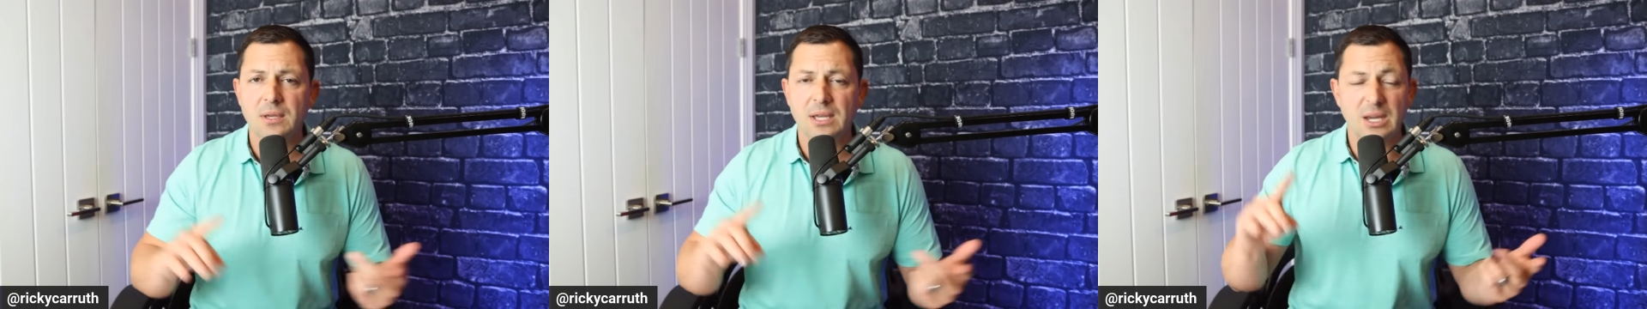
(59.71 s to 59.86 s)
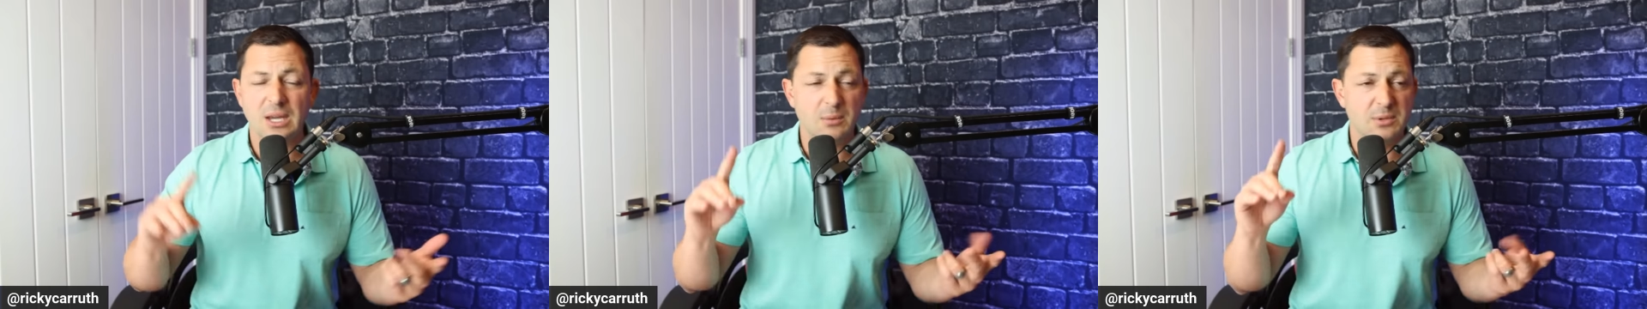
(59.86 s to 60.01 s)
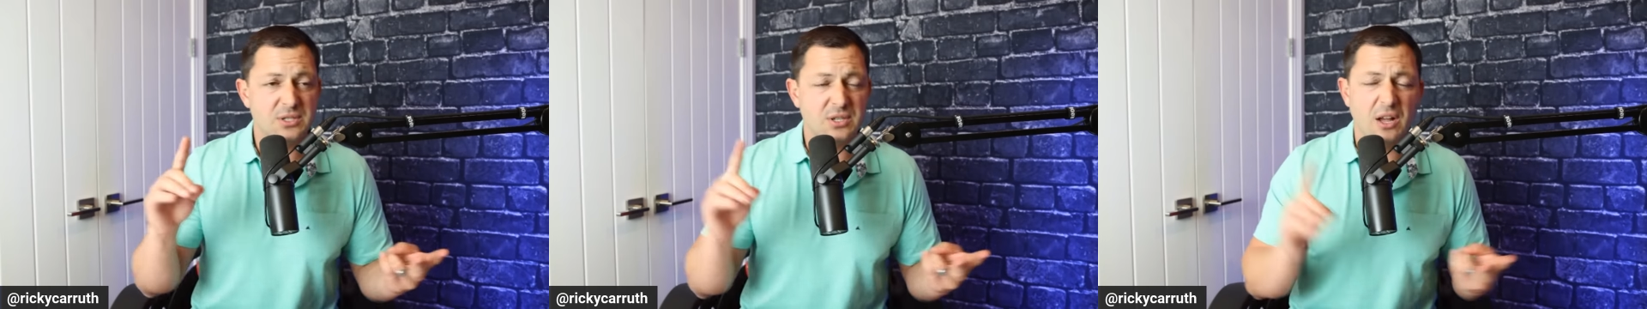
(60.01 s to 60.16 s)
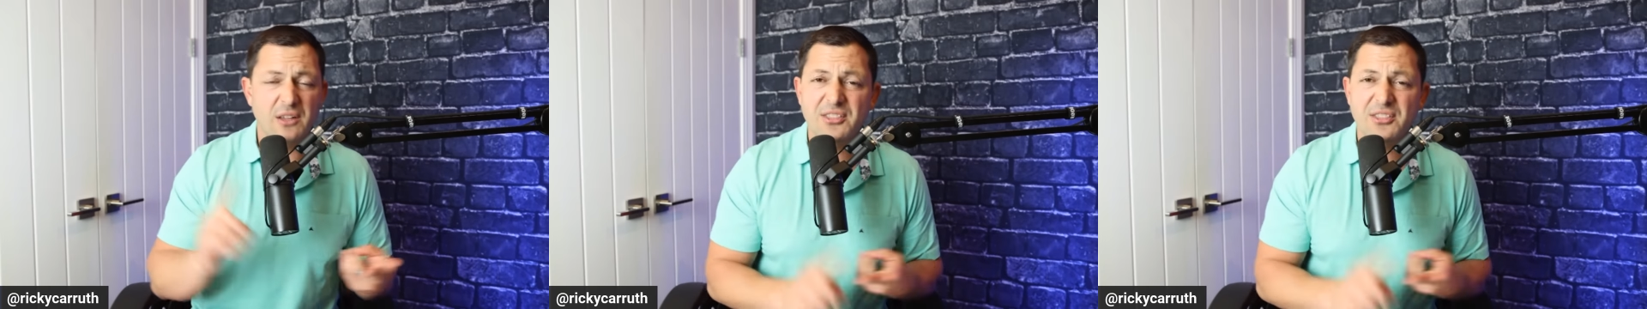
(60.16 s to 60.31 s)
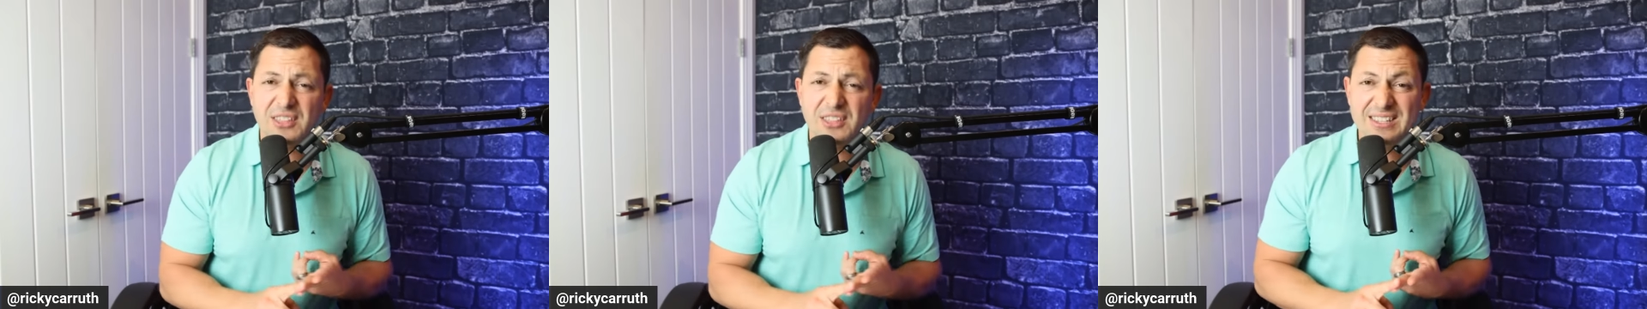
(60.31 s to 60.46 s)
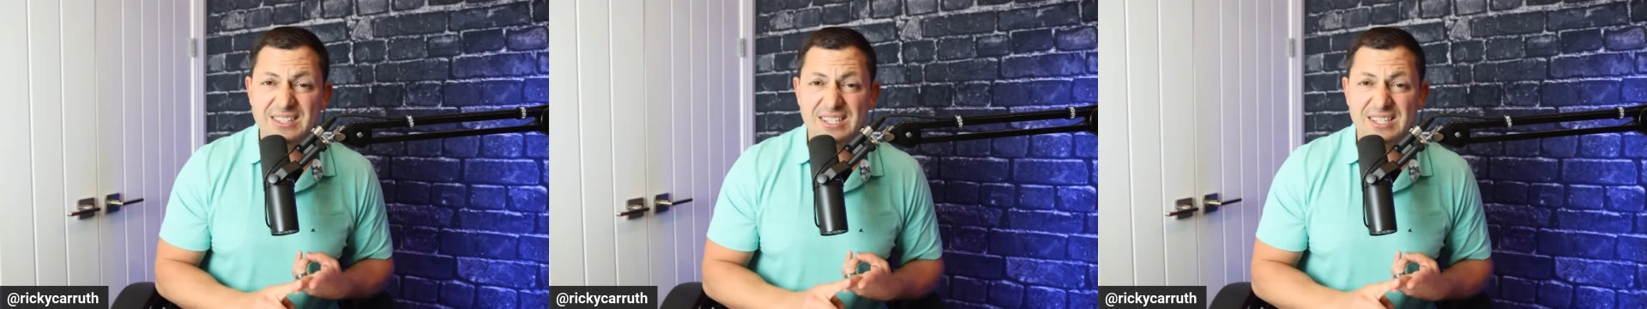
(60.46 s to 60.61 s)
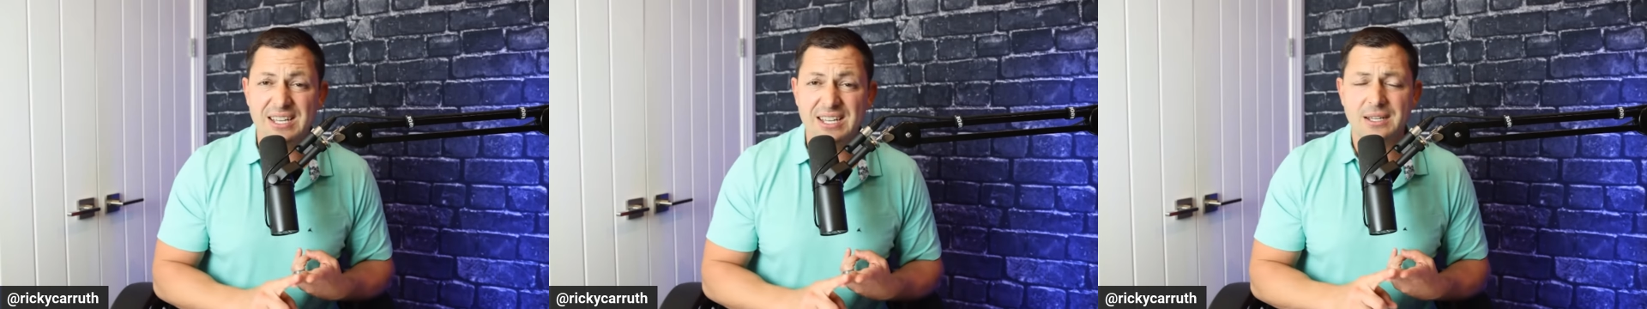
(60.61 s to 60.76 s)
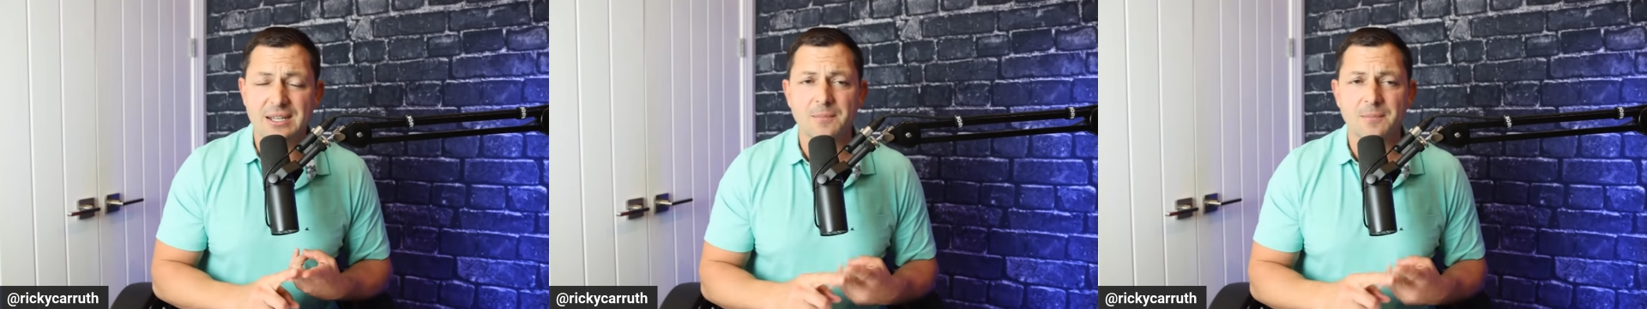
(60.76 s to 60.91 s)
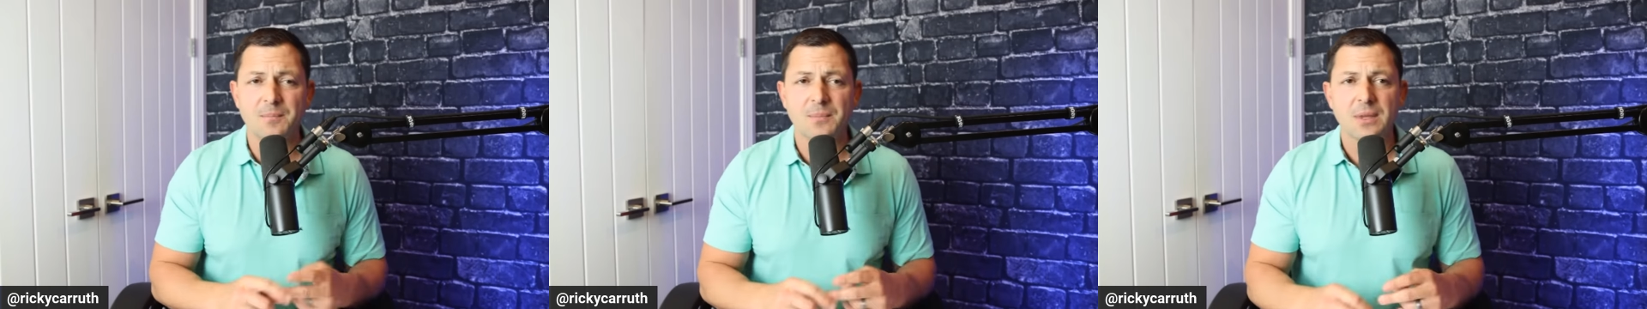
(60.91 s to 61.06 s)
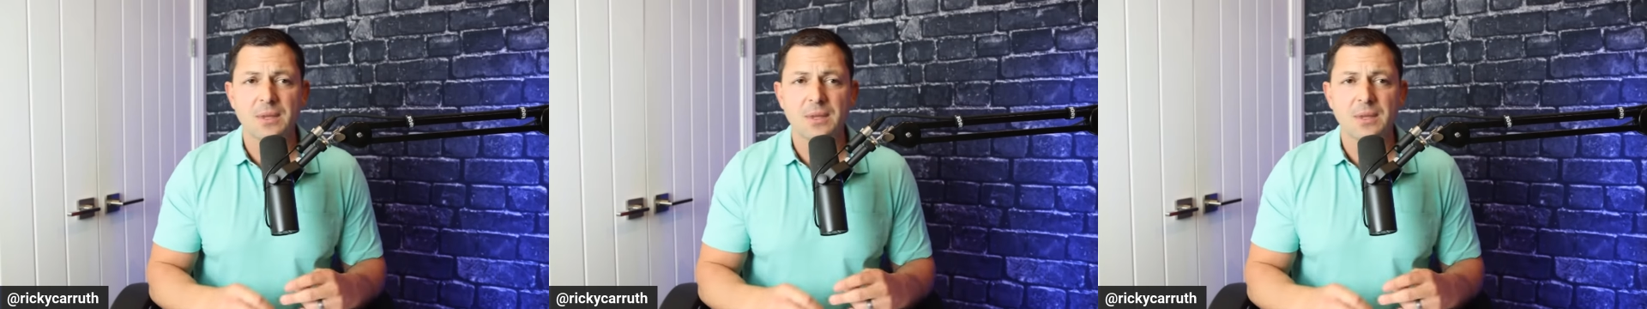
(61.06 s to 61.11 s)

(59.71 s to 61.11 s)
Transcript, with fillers: it was authentic,